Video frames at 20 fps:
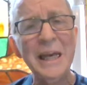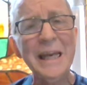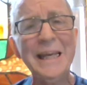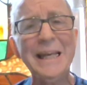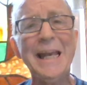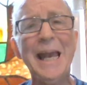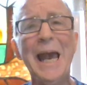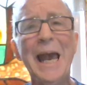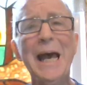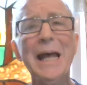
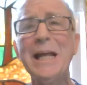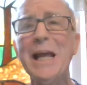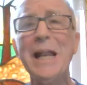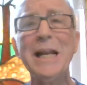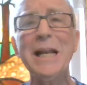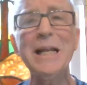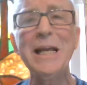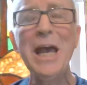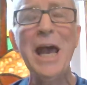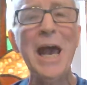It
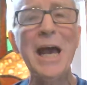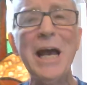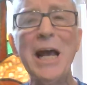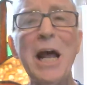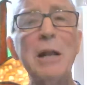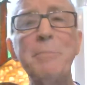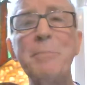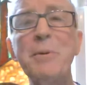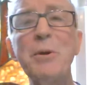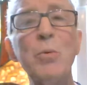
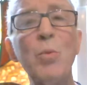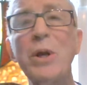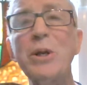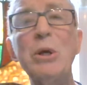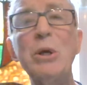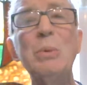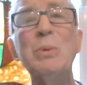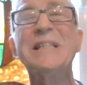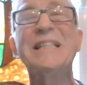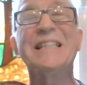had to be one
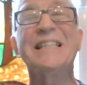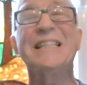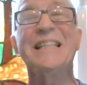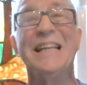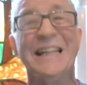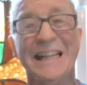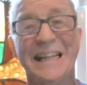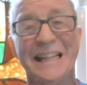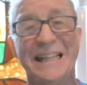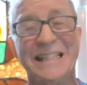that was
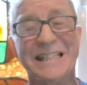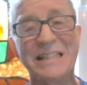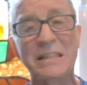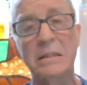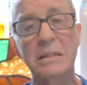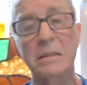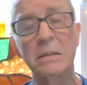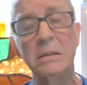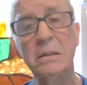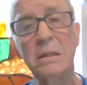
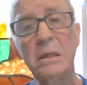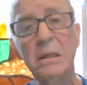sinless,